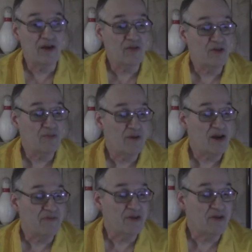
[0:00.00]
Although
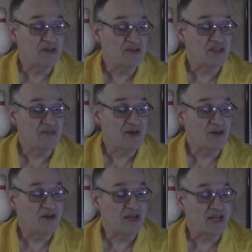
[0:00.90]
Parkview has just
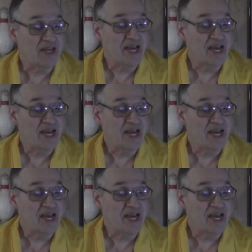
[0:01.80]
about all it can